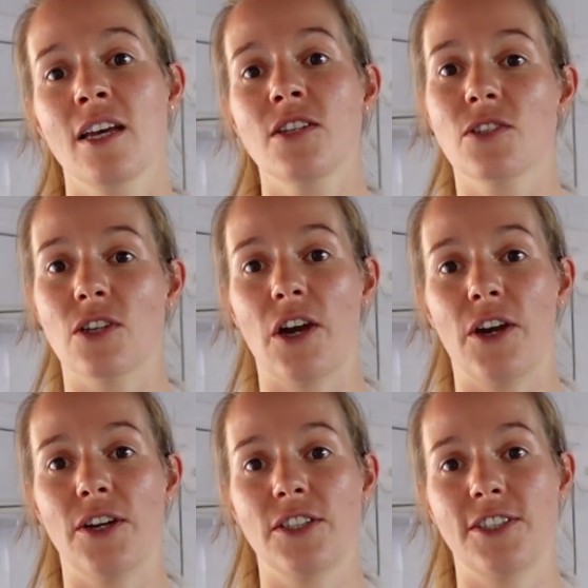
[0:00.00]

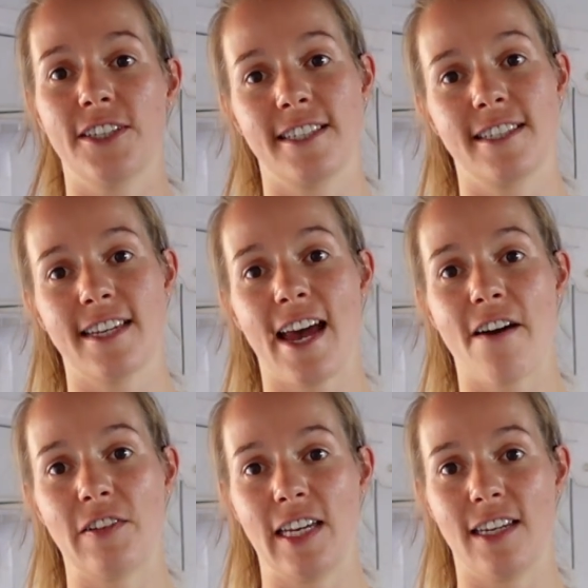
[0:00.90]
So just
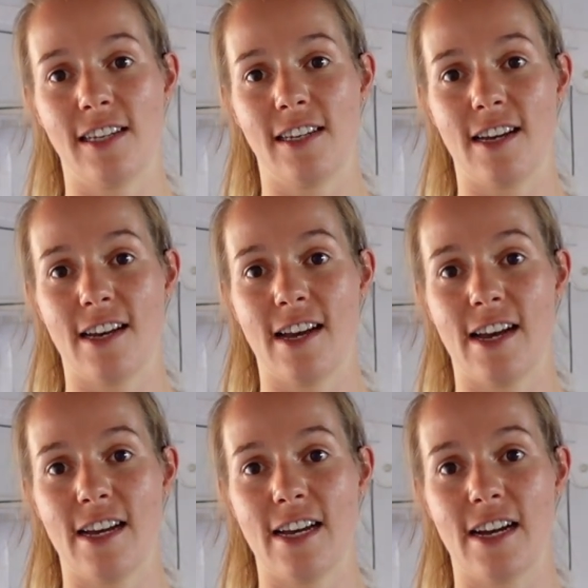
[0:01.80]
having
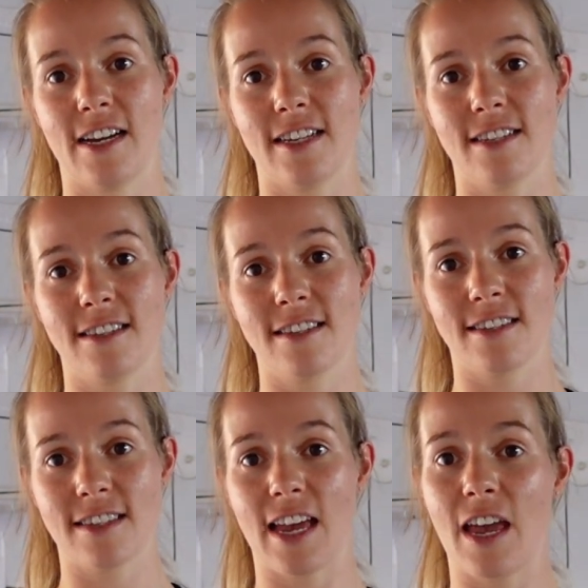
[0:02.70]

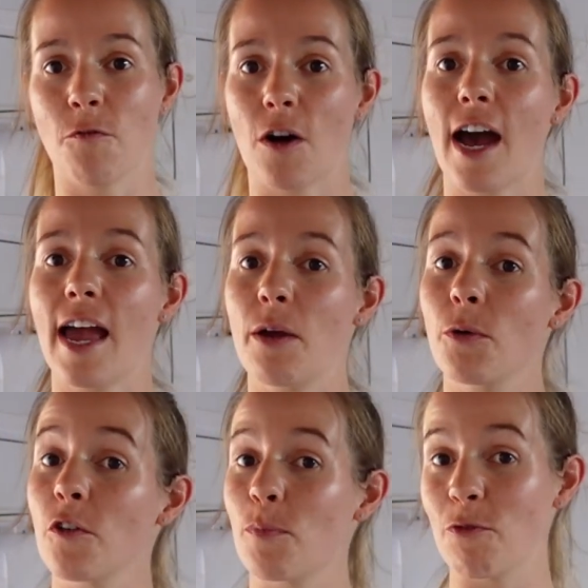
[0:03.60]
it
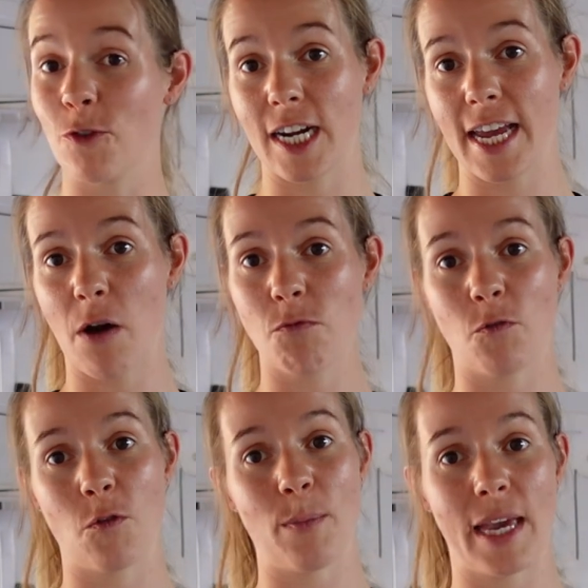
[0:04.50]
would have been really helpful
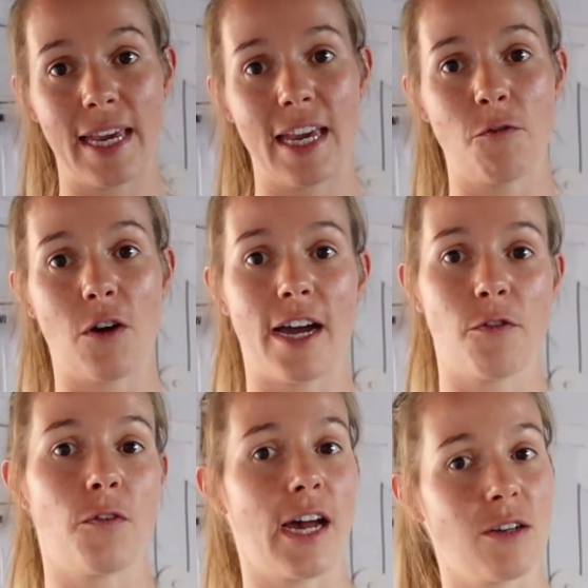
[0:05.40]
for me if I had
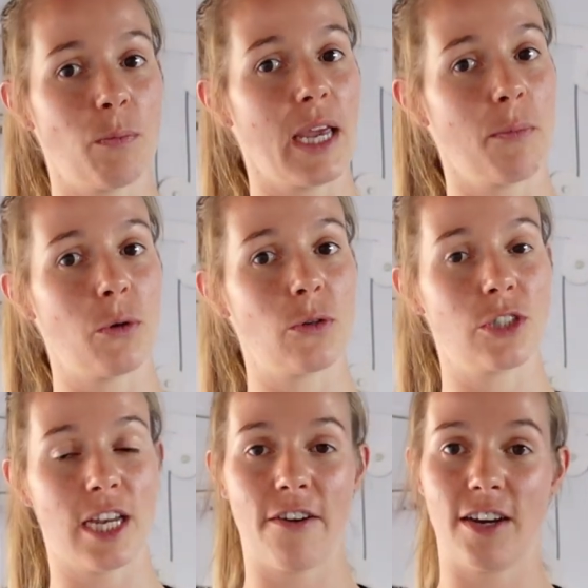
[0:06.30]
found people
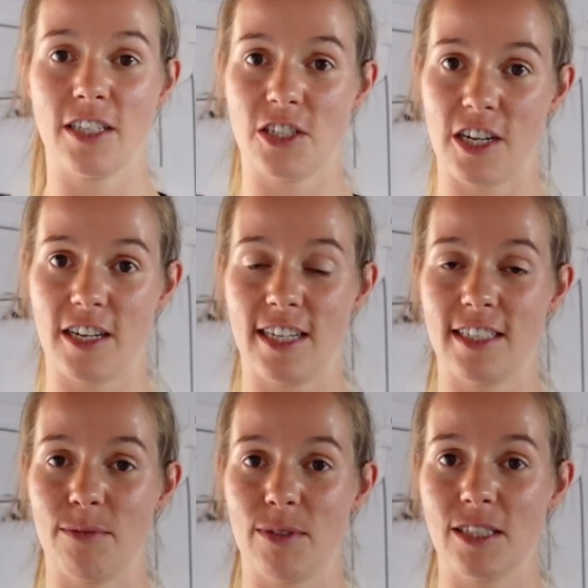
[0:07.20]
sharing a journey
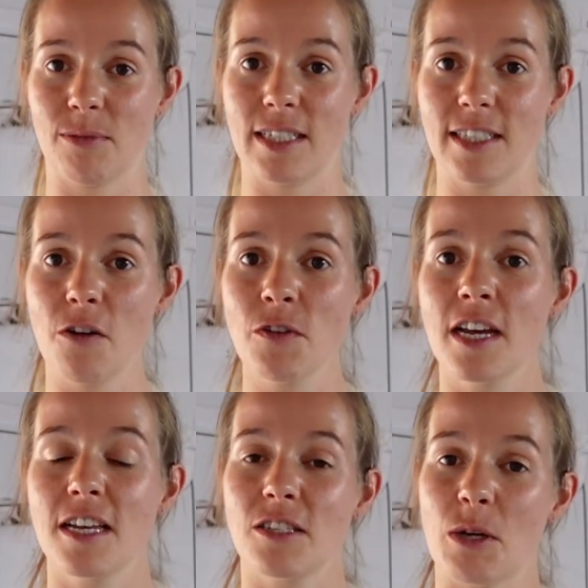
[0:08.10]
similar to myself.
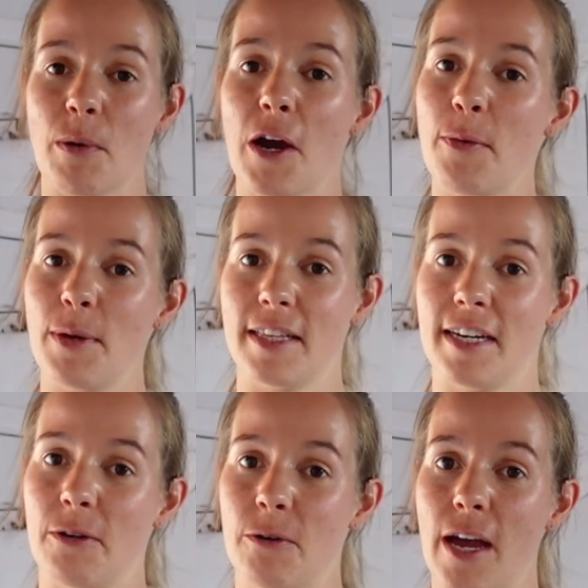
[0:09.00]
So I'm hoping that
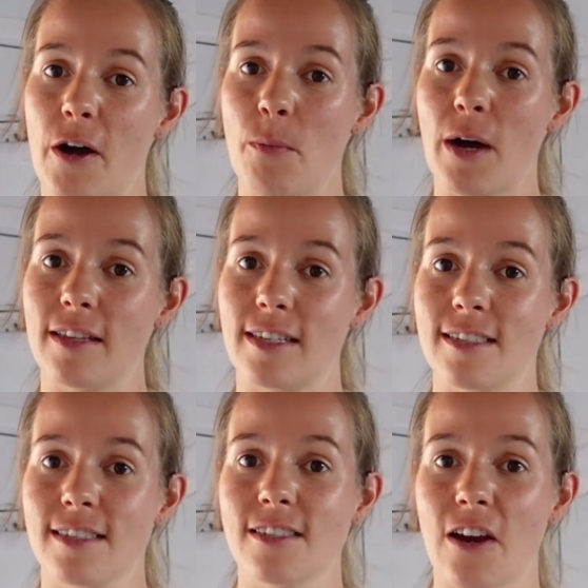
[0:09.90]
it will help
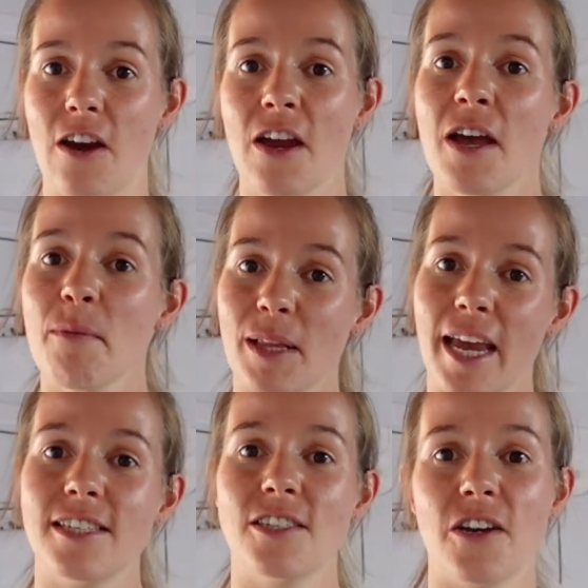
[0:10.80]
others. So
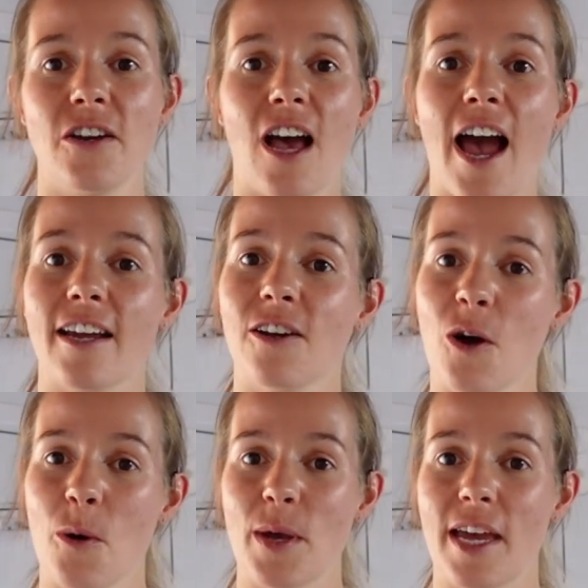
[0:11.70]
please do like,
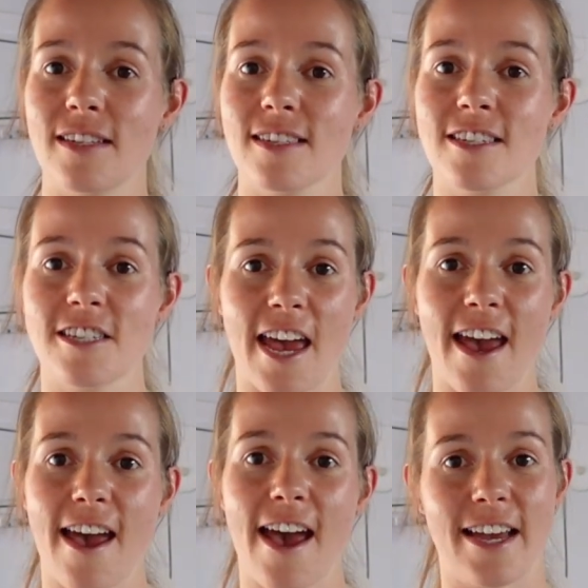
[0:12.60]
comment,
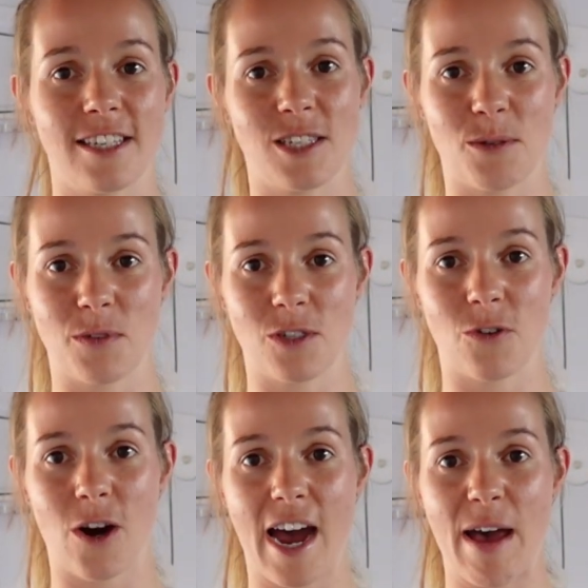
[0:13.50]
share, and
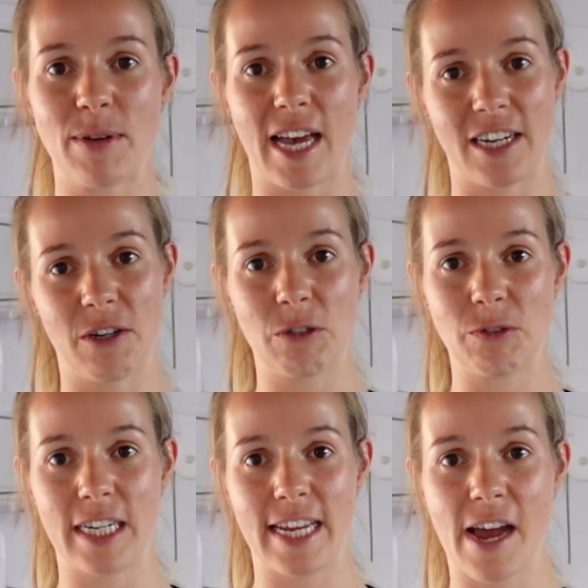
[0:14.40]
subscribe, and it will
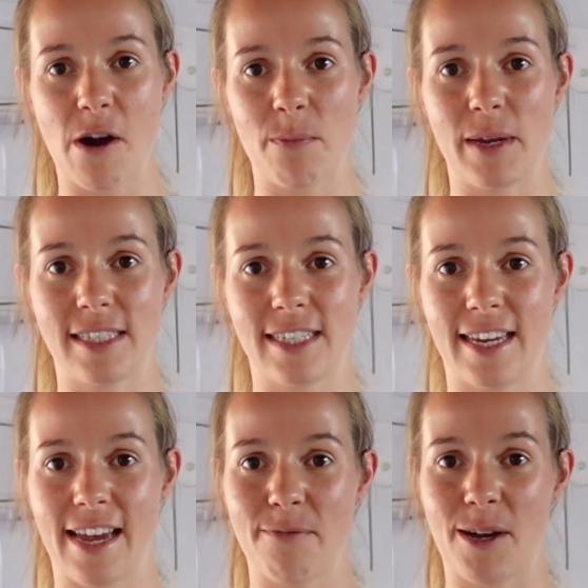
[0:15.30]
really help me to
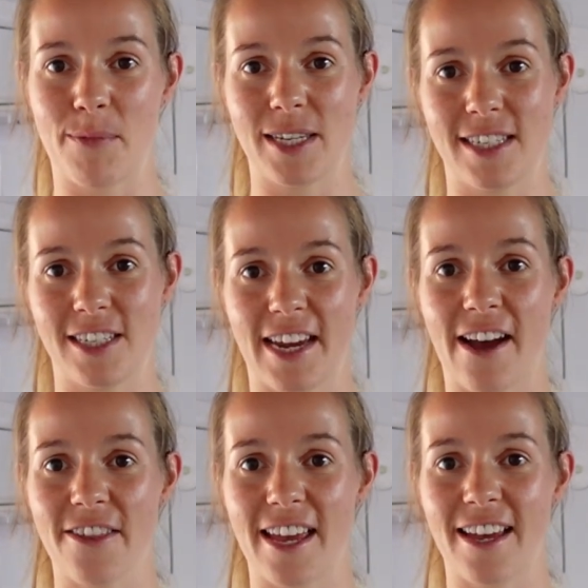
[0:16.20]
get my message
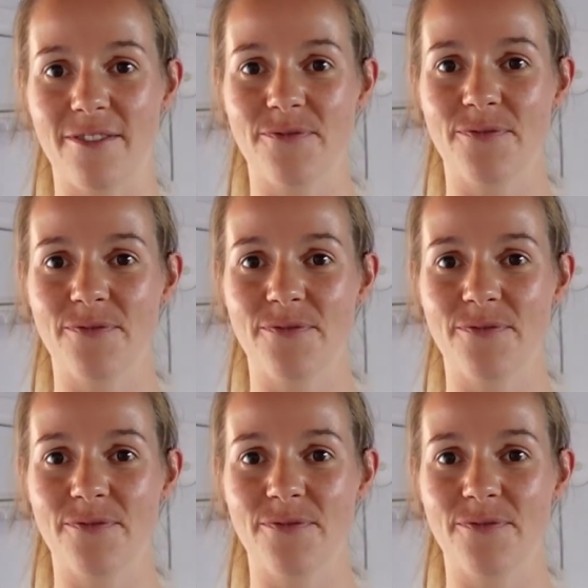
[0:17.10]
out there.